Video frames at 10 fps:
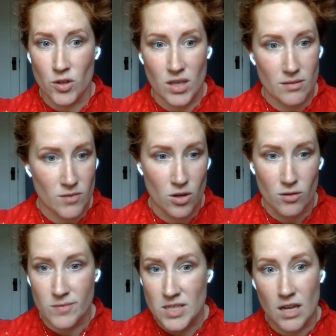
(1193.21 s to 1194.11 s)
look at,
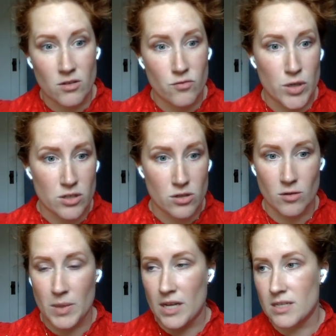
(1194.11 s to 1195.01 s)
scale of wind
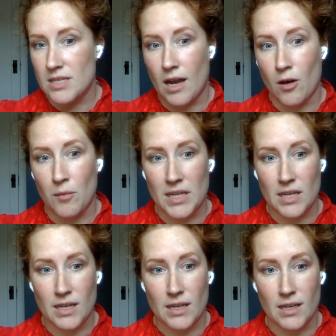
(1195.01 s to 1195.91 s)
turbines, how
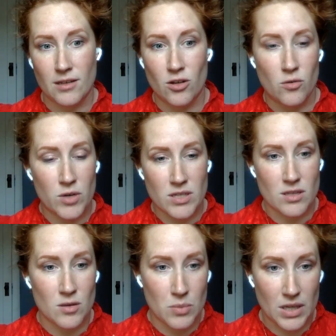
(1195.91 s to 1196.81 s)
many, what
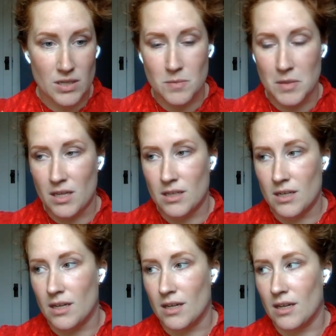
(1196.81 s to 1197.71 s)
is the placement
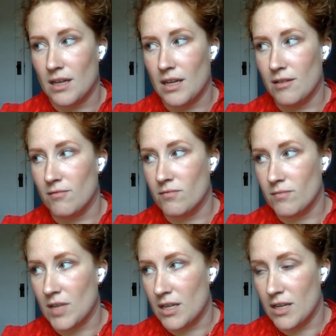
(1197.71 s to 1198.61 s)
and
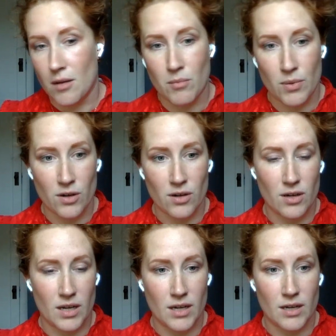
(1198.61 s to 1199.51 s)

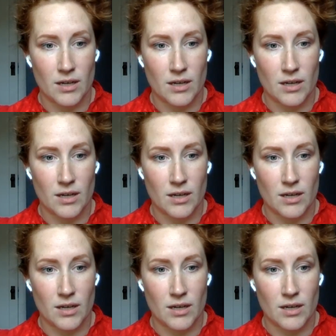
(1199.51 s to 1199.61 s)
number